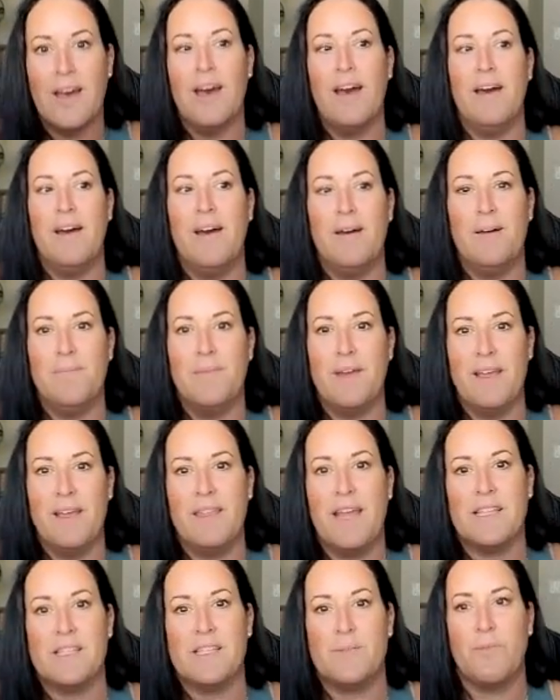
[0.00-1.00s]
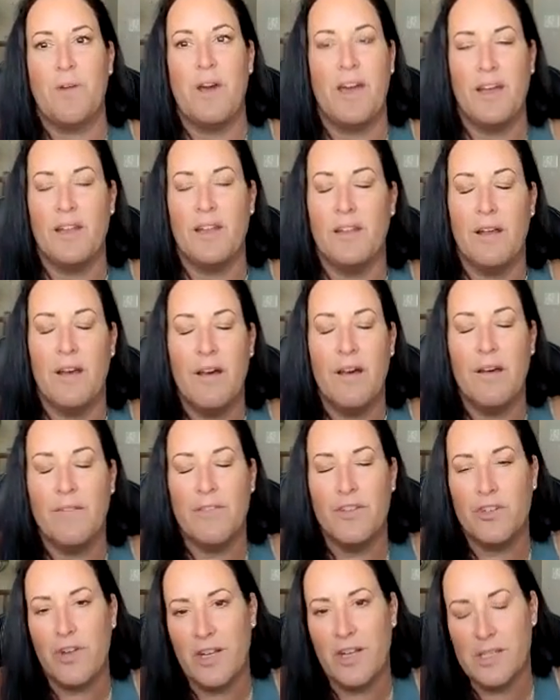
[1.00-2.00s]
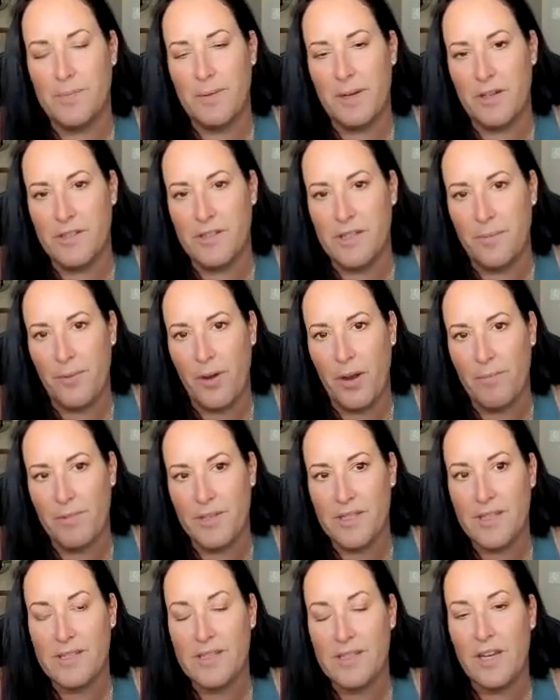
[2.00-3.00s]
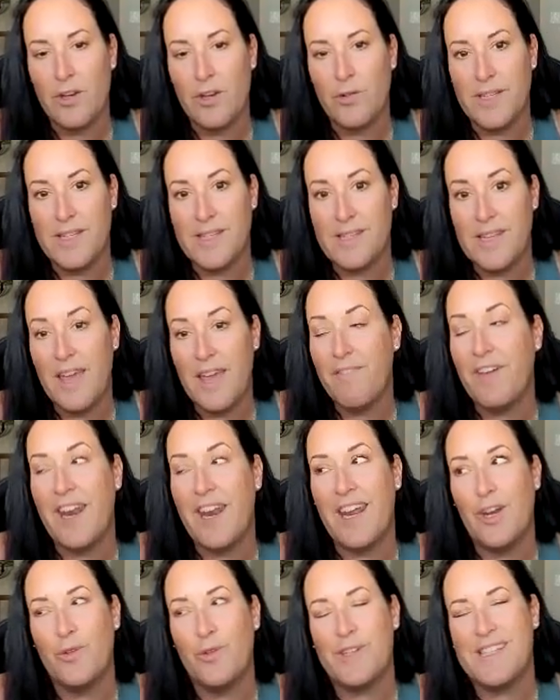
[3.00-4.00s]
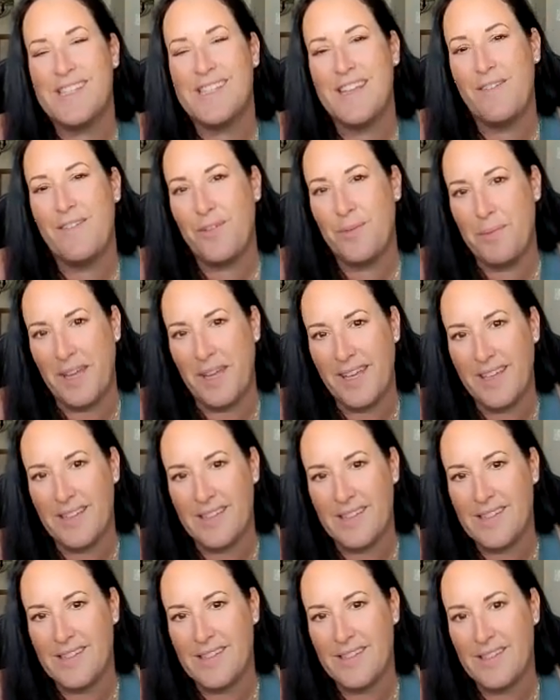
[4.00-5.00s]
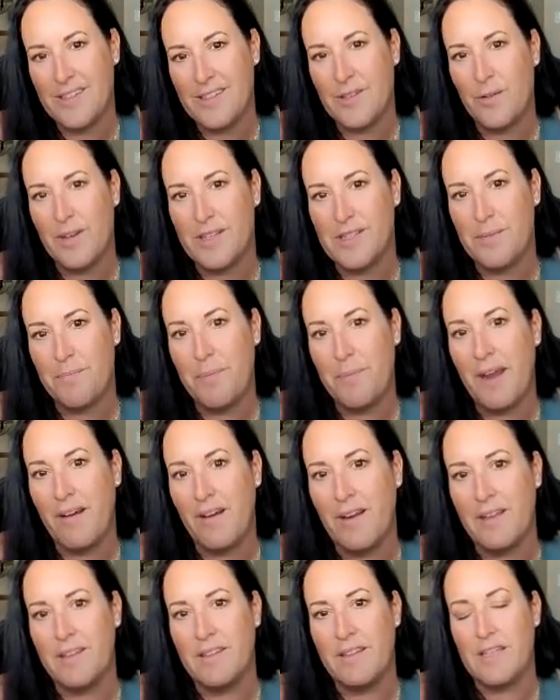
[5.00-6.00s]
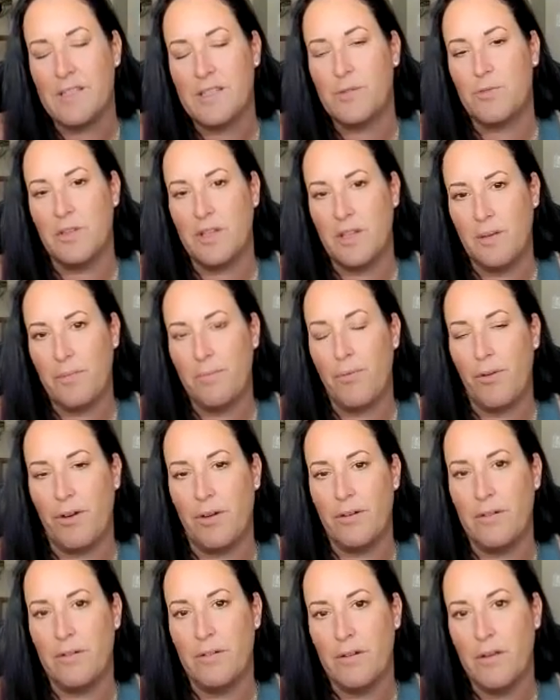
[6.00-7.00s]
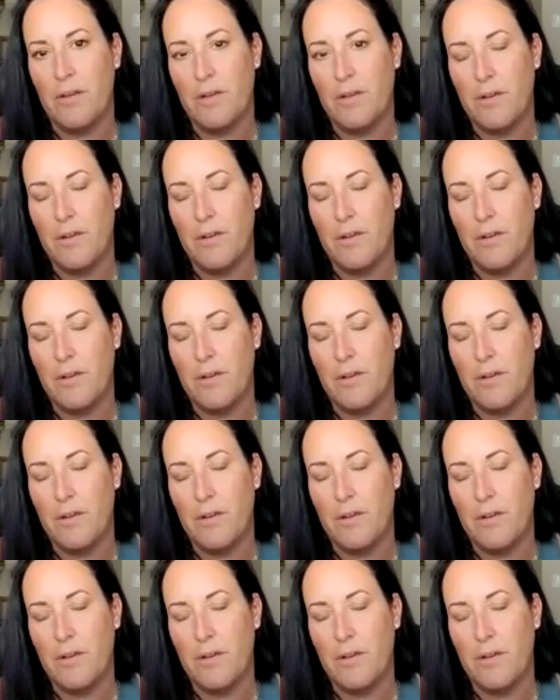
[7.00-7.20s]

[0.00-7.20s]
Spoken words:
And that's why I love the transparency promise, because I know it's safe and I know it's safe for my kids. So as a parent, that's really important